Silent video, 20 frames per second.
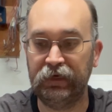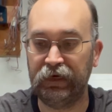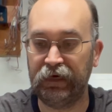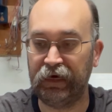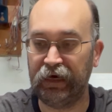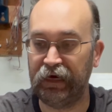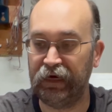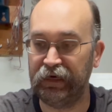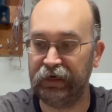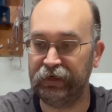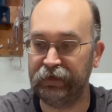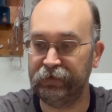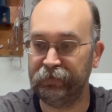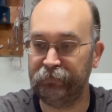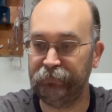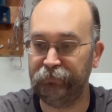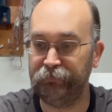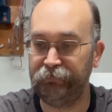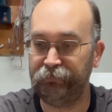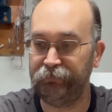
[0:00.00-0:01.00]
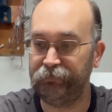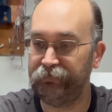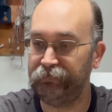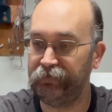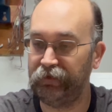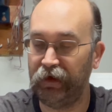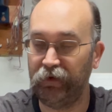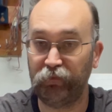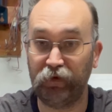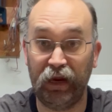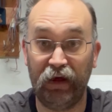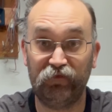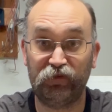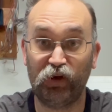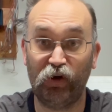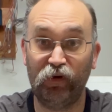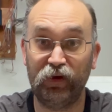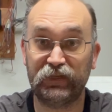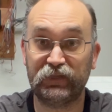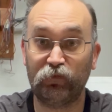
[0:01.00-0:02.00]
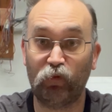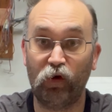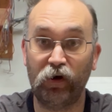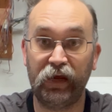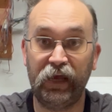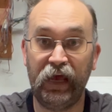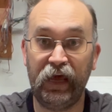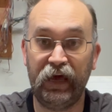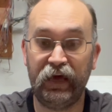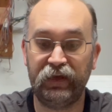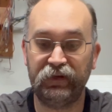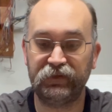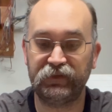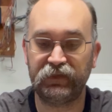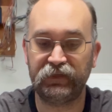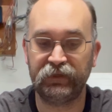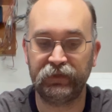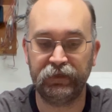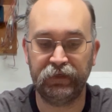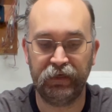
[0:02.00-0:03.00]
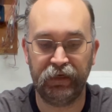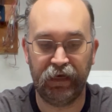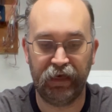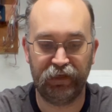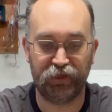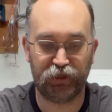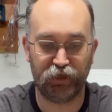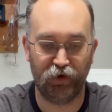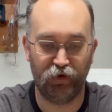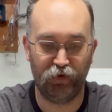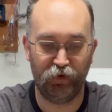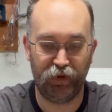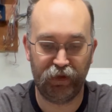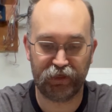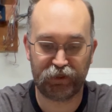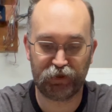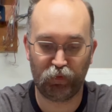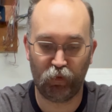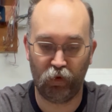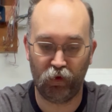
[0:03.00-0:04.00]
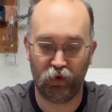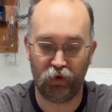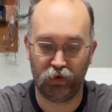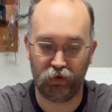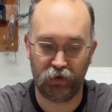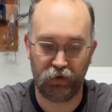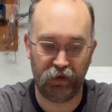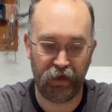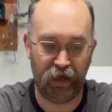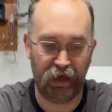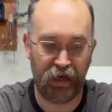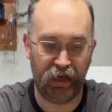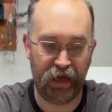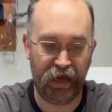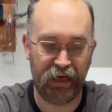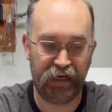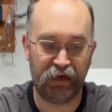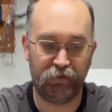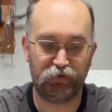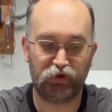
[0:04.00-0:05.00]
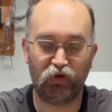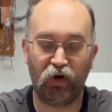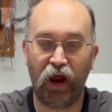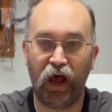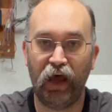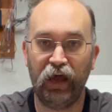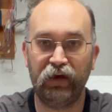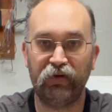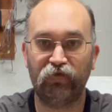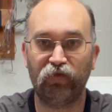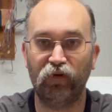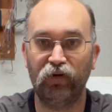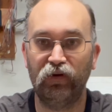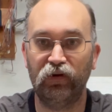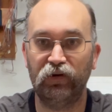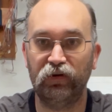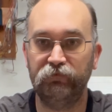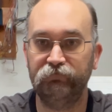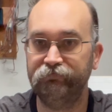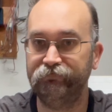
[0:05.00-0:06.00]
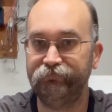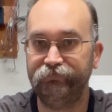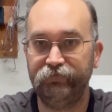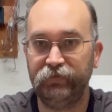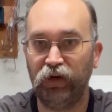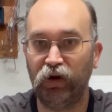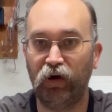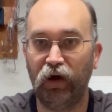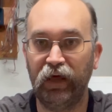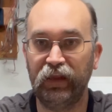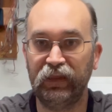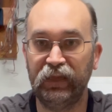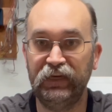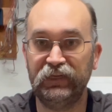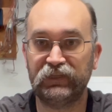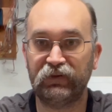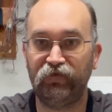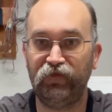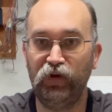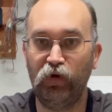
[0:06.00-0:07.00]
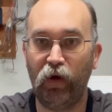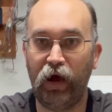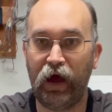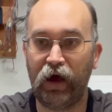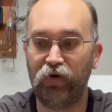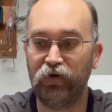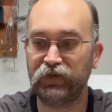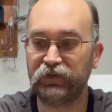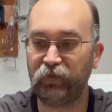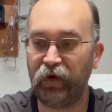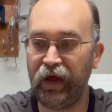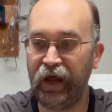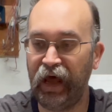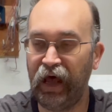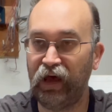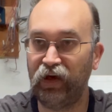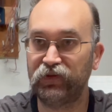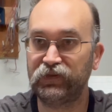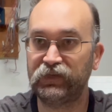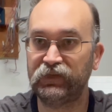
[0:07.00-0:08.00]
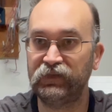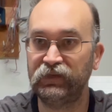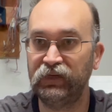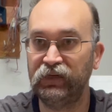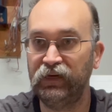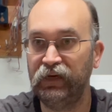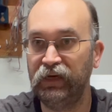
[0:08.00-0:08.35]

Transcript: I'm gonna have to go get some more cans, and so this will end up drying for at least a few hours in my house.